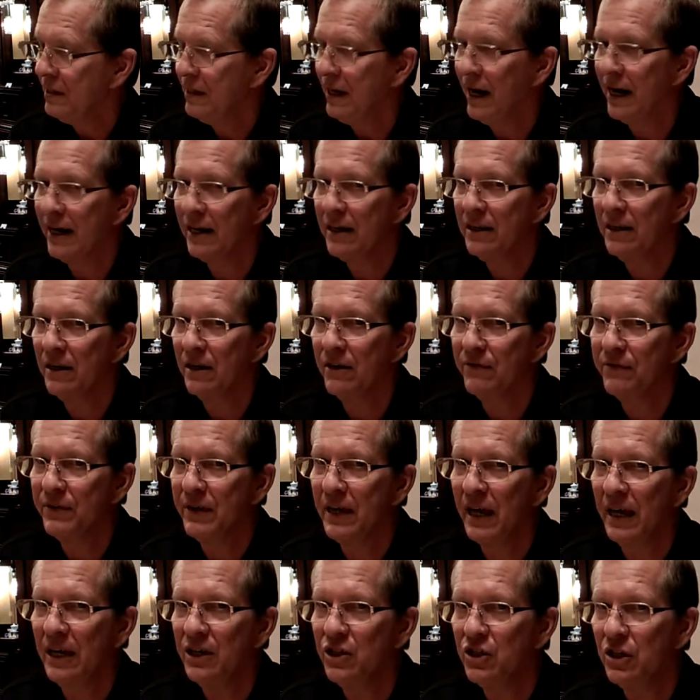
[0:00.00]
not a
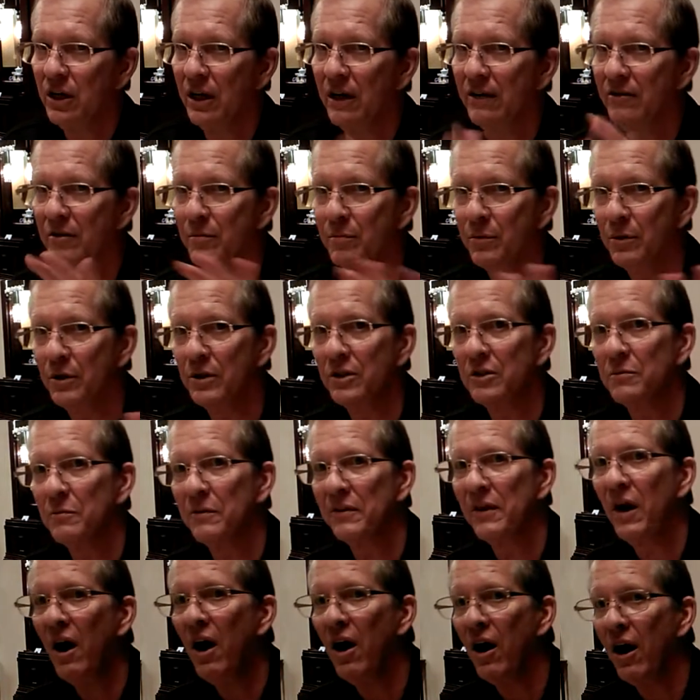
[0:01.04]
clarification of the Buddhism
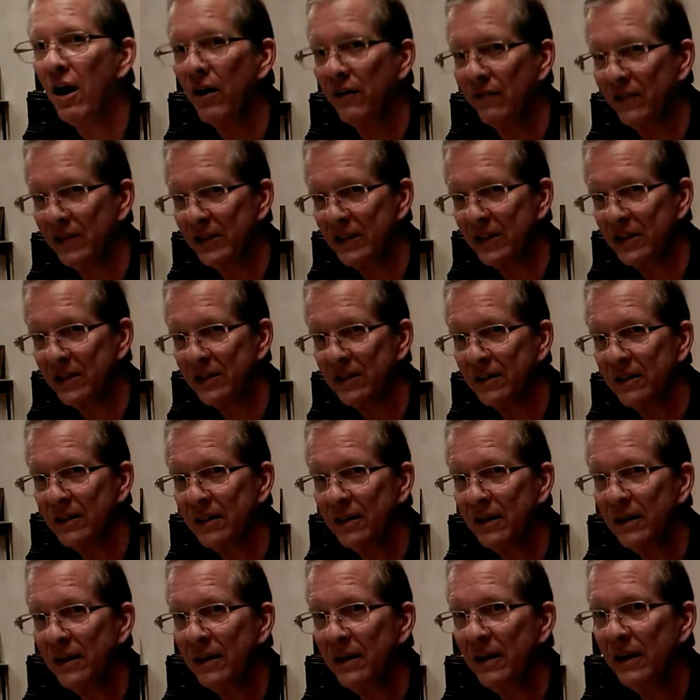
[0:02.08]
of the harvest
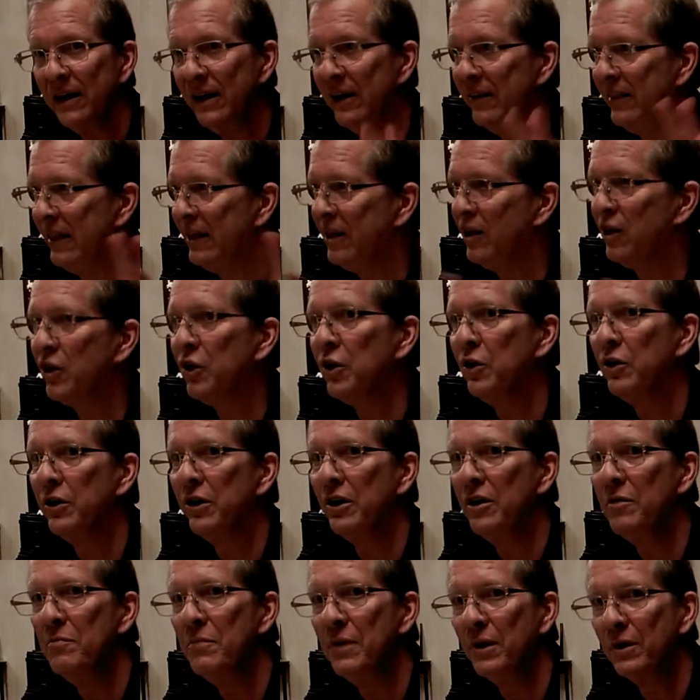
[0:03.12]
that
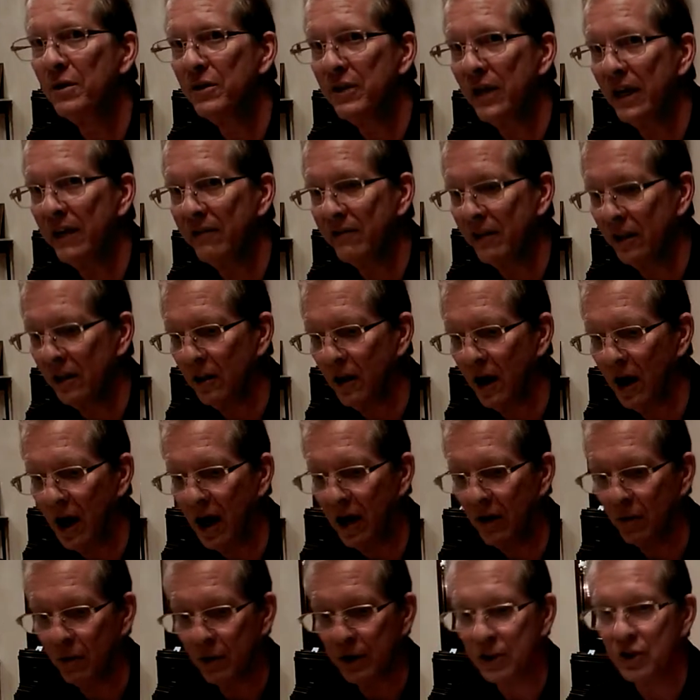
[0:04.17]
occurred in the middle day of the
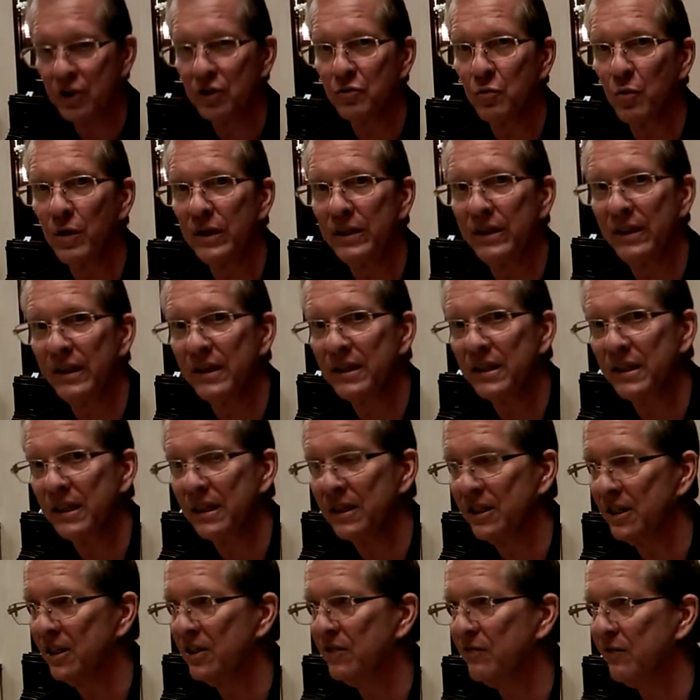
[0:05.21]
law, which is what this
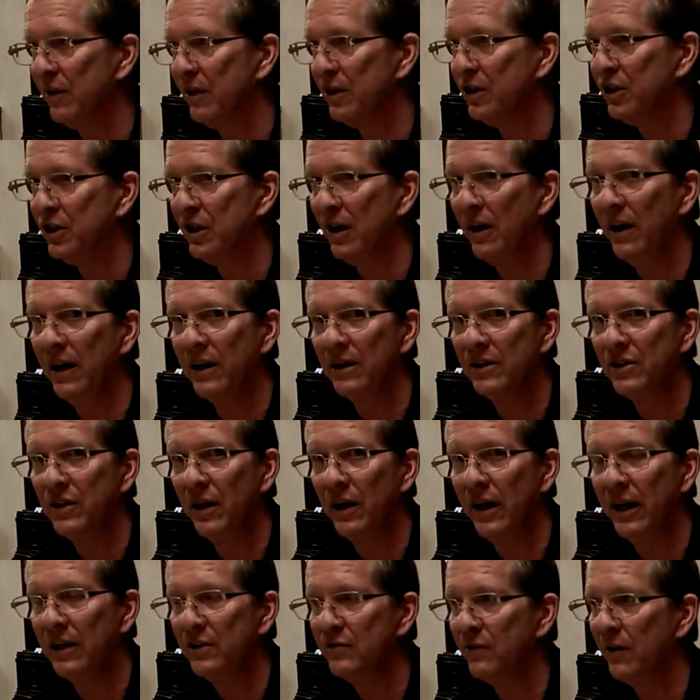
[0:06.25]
is as far as, as,
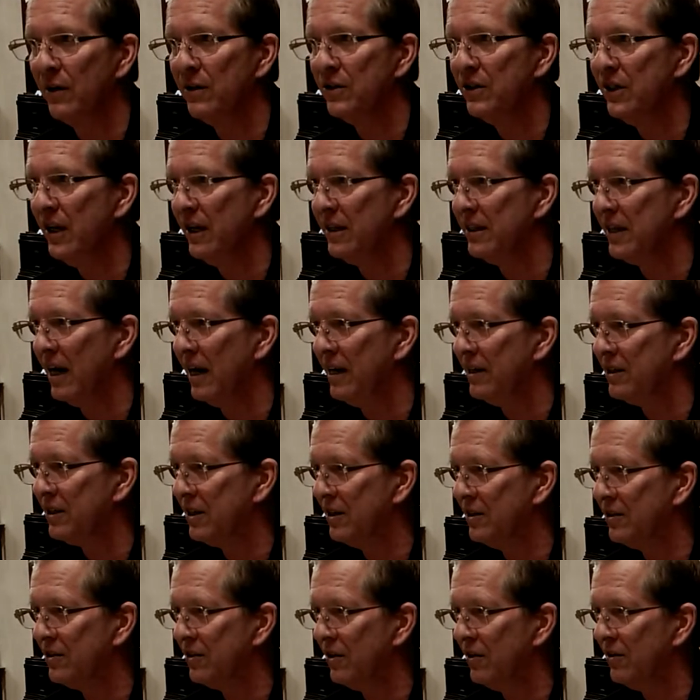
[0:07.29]
as far as Tiantai is
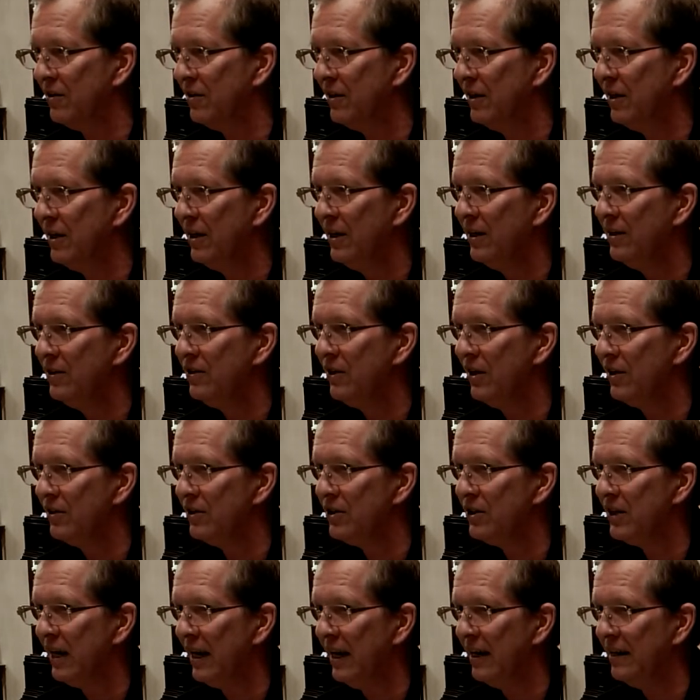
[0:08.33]
concerned. Do you
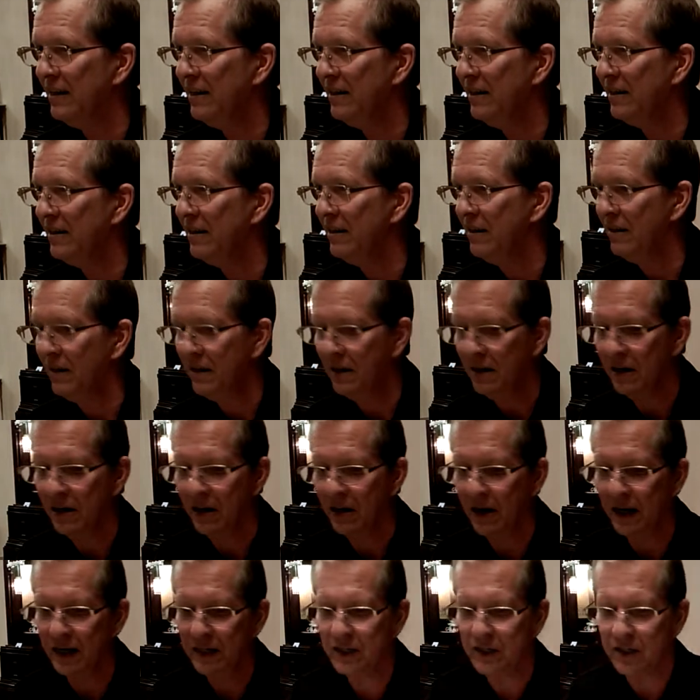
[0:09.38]
understand?
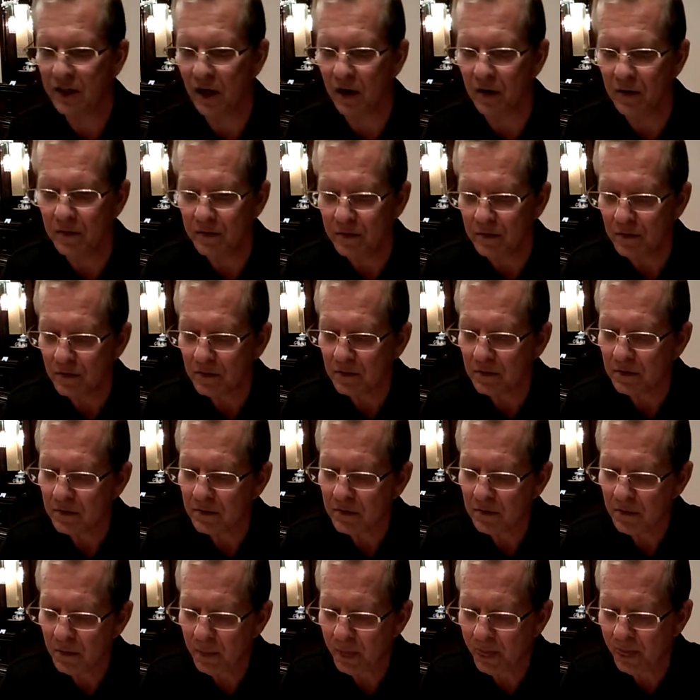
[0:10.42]
All right, so
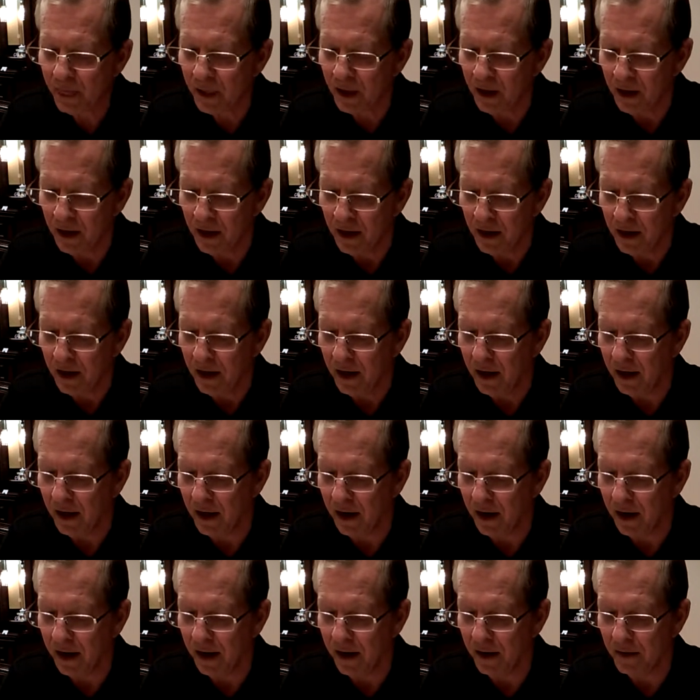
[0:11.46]

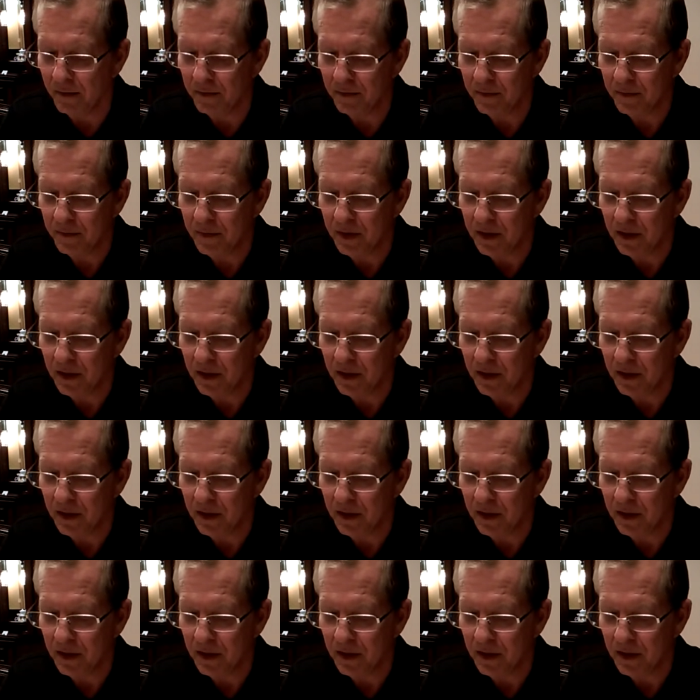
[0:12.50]
um,